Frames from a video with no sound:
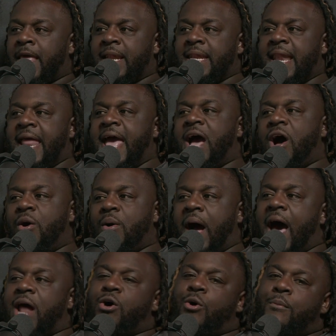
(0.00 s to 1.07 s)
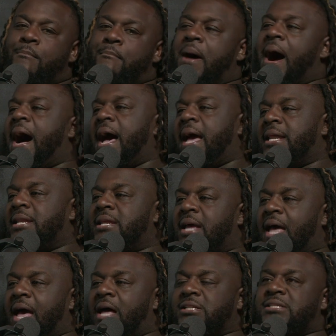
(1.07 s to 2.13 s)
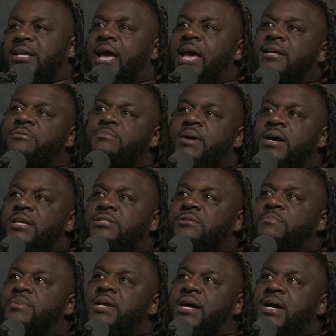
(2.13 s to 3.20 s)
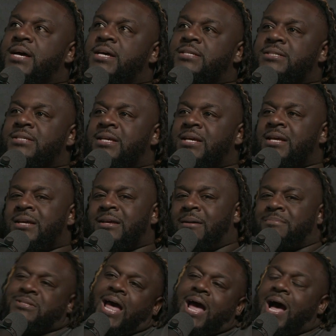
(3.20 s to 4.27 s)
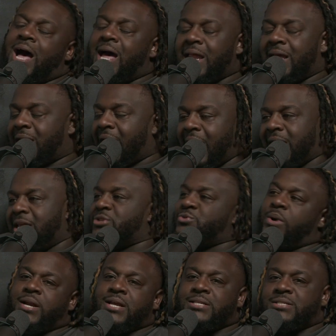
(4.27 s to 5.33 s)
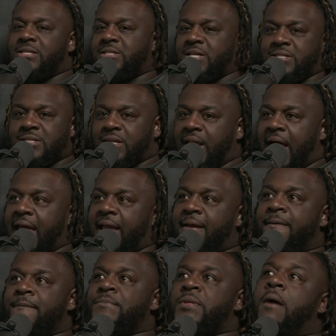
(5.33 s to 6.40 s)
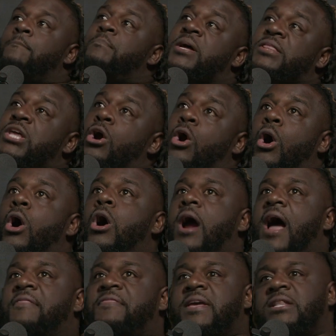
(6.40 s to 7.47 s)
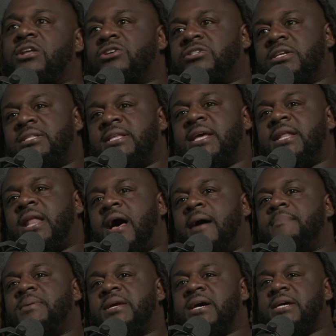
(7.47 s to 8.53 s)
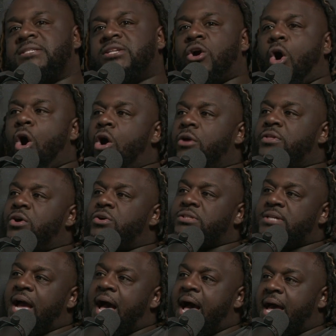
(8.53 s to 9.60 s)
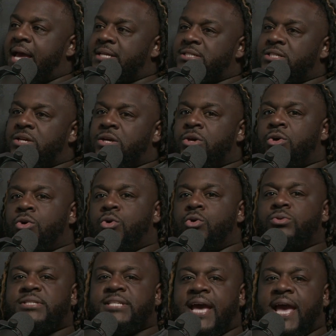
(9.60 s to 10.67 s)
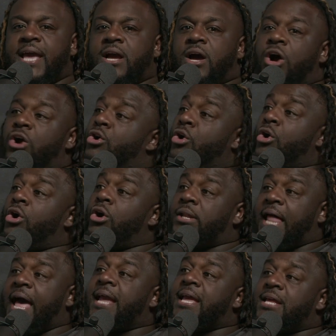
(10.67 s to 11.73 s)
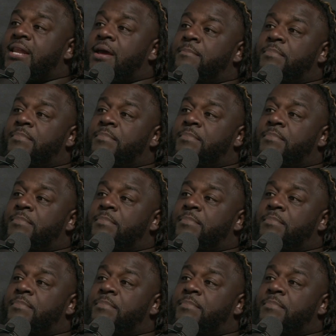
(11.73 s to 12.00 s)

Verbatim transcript: now i don't mind i'll say as much because I'm just like, ah, it kind of is what it is. It's just a like. But there are, I think there's a thin line because there are those guys who take a girl liking their